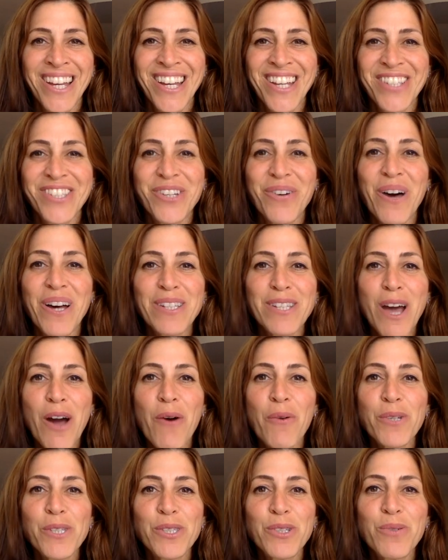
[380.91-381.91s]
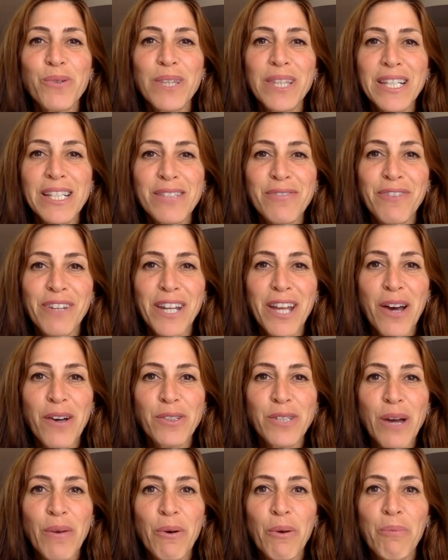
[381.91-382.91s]
So as I always do with these
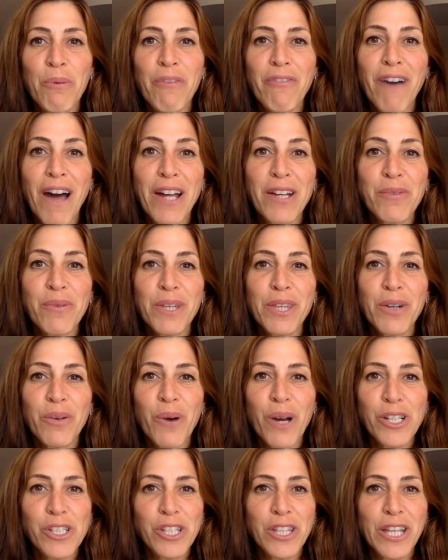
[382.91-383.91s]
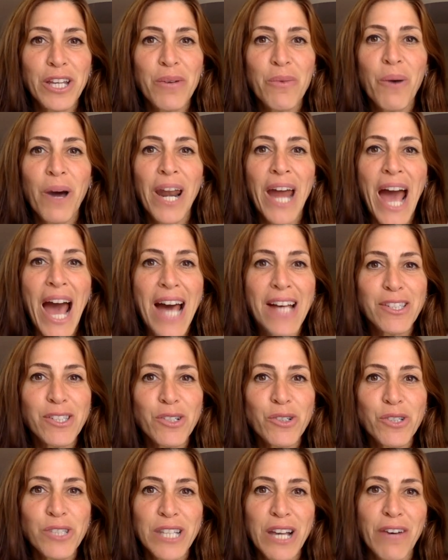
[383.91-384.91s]
videos, I will provide you with a question that you want to ask
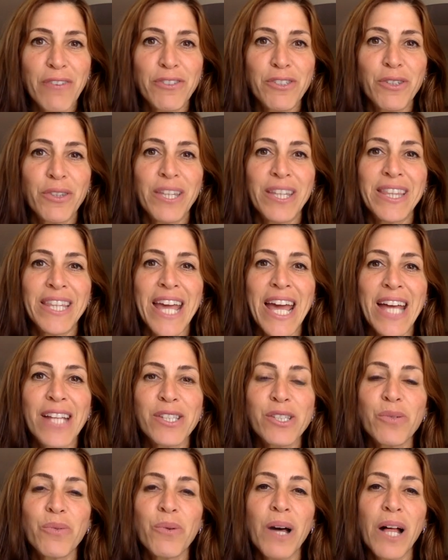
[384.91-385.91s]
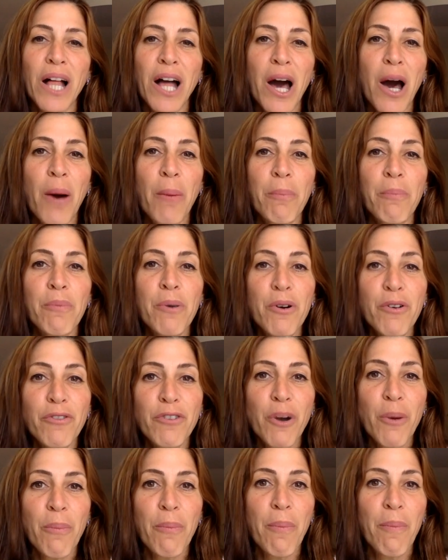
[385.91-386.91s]
yourself so that the answer will help move
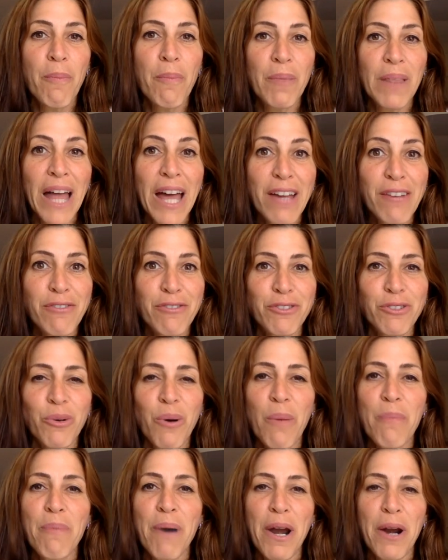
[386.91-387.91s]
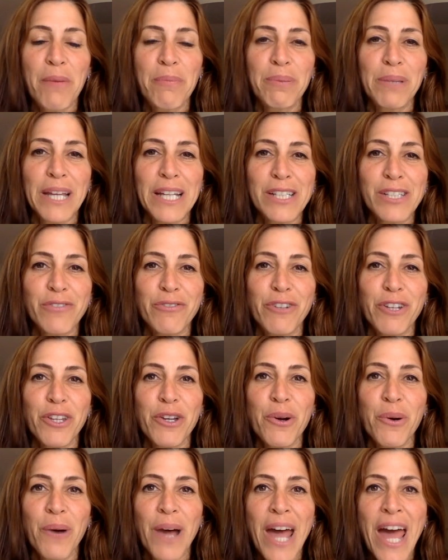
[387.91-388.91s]
your life to a better place for
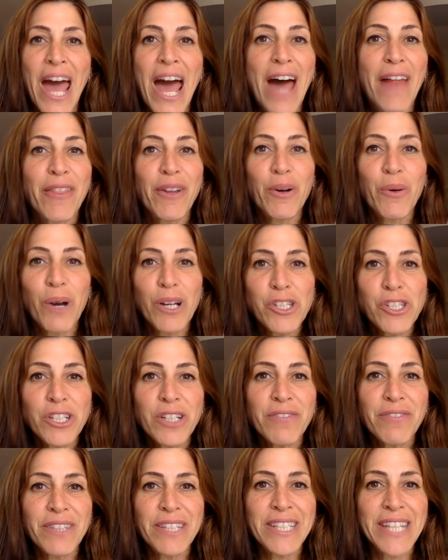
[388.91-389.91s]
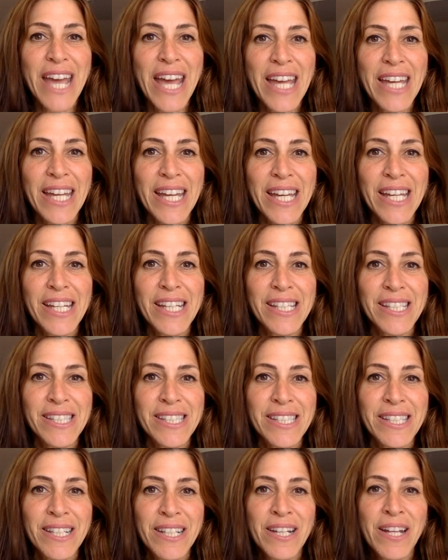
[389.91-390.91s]
you. And the question of the day
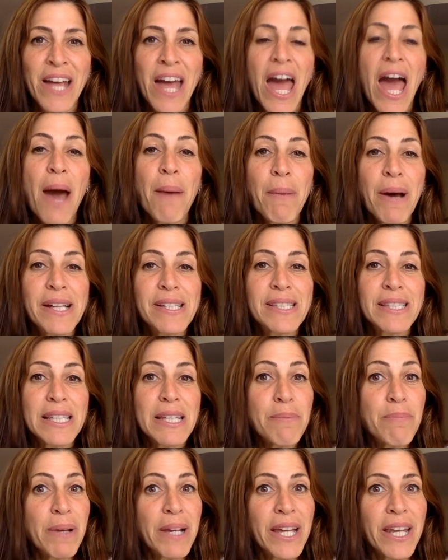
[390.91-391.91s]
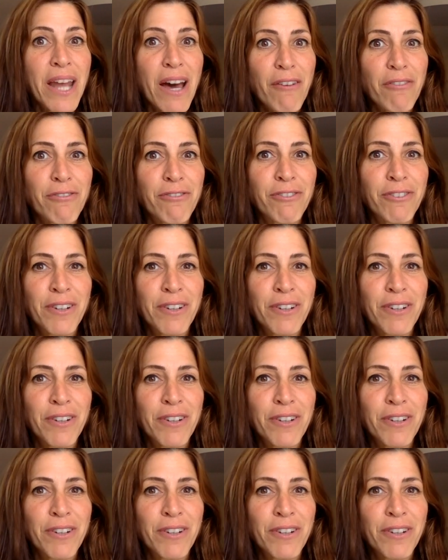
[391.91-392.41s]
is, am I sleeping enough?